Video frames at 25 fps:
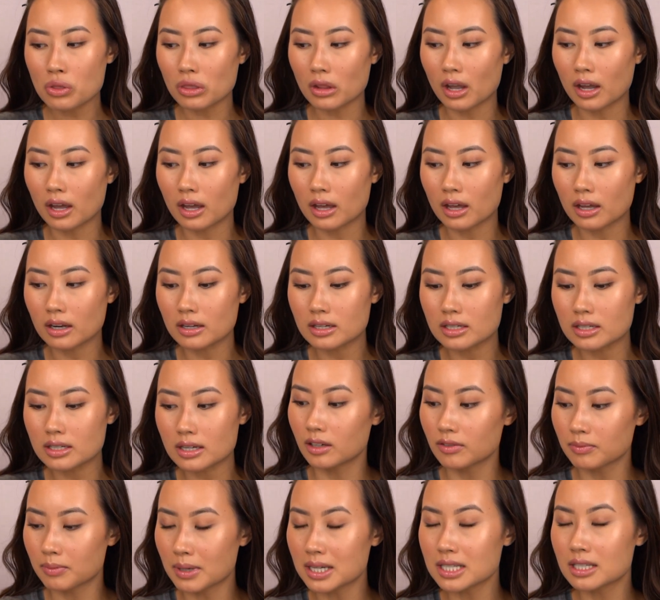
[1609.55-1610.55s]
And
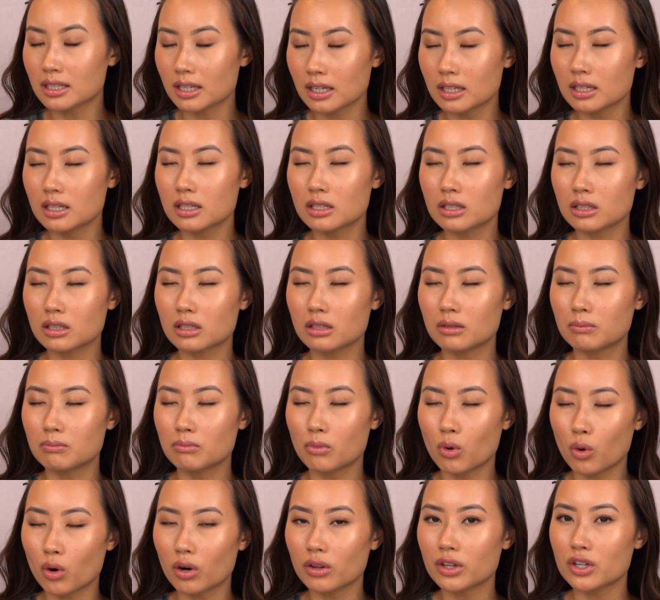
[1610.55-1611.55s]
if my skin is
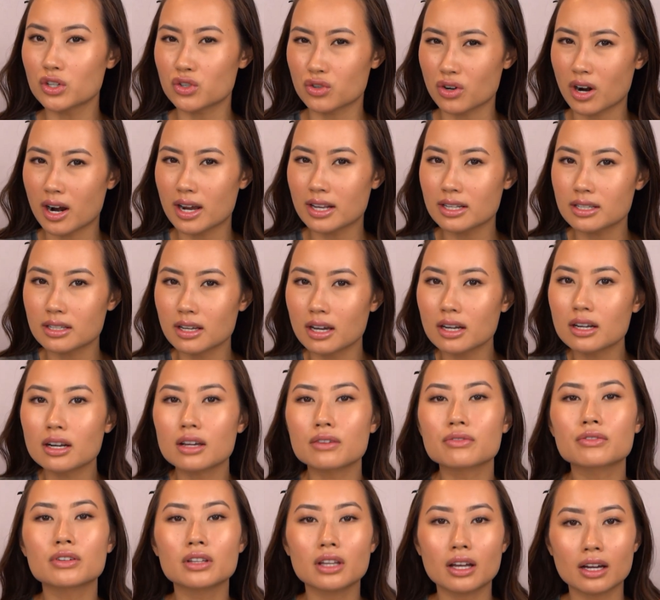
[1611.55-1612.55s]
more on the drier side and I
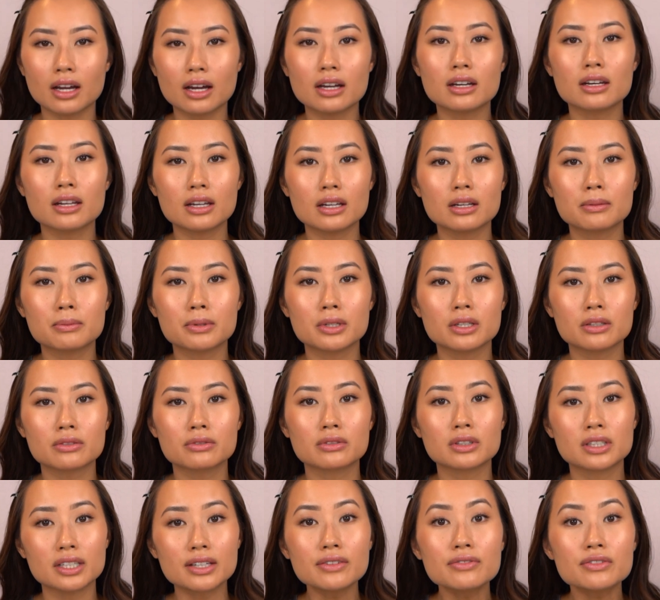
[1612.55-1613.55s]
feel like I need a bit of
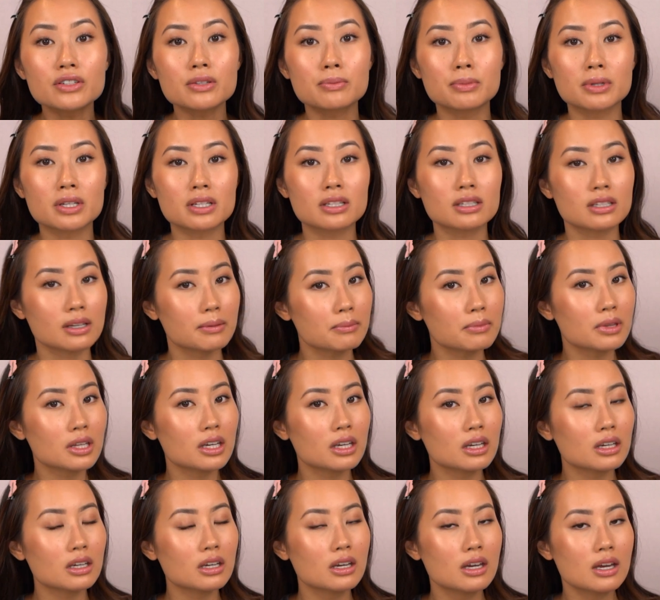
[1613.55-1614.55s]
lift, a bit of
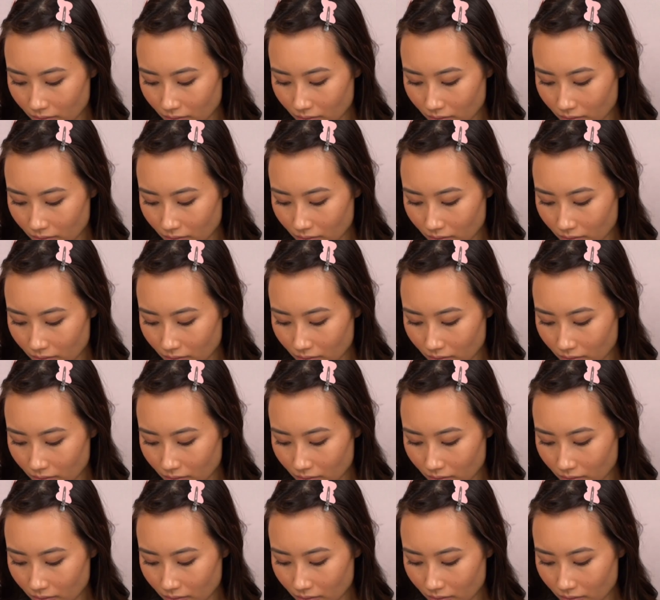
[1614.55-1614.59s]
something,